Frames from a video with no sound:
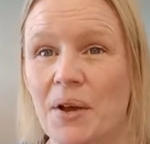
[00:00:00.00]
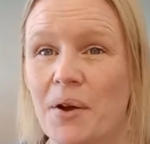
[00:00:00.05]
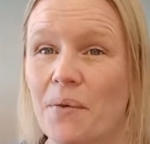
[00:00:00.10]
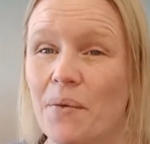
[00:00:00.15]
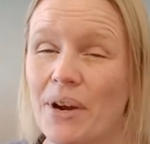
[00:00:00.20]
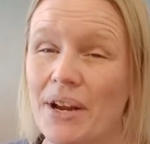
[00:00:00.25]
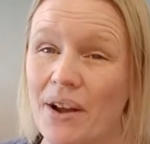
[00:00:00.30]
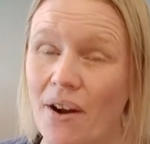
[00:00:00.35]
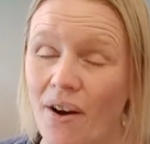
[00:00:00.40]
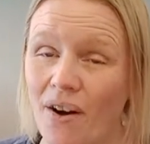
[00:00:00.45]

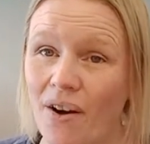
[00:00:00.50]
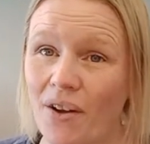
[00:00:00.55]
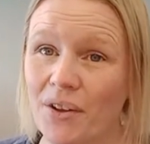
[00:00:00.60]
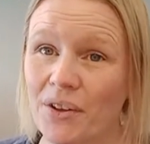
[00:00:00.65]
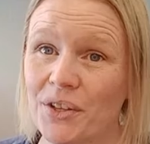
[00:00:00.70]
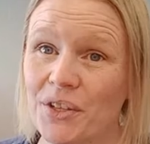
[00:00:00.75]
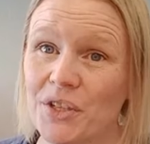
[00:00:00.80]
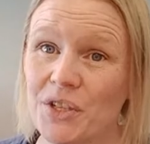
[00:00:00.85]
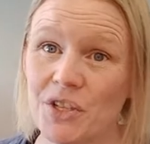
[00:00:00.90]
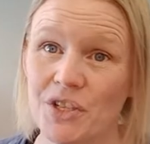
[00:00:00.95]
We
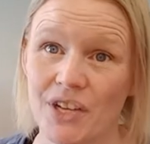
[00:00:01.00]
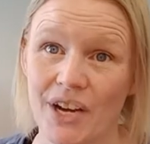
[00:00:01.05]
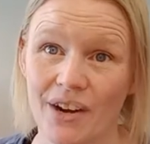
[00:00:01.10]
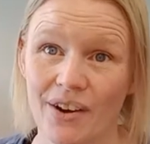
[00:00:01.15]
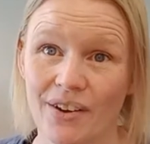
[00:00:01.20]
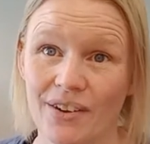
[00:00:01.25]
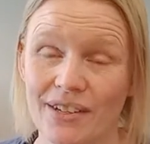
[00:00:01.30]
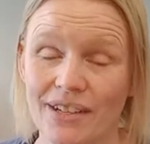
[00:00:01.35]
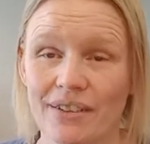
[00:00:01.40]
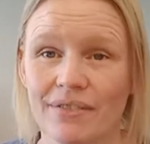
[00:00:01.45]
all
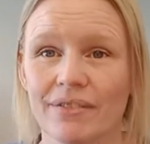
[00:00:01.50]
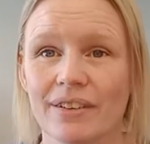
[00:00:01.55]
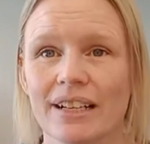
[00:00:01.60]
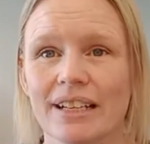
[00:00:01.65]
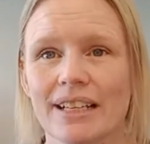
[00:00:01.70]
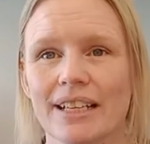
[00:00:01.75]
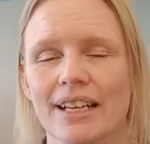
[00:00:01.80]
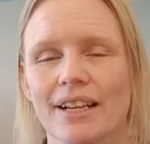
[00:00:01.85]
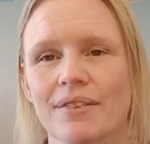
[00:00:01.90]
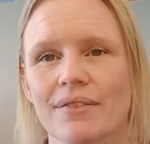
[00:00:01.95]
share
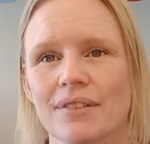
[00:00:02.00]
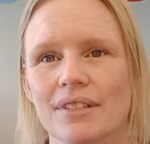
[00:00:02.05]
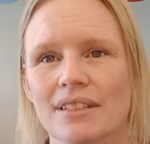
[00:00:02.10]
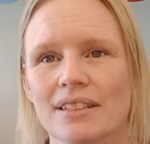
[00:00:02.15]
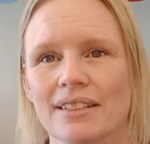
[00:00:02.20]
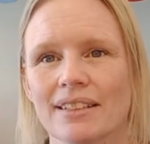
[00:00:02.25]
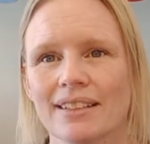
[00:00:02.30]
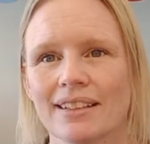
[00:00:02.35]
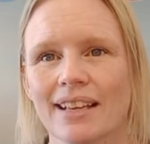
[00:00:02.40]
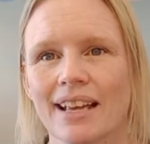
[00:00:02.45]
different gifts.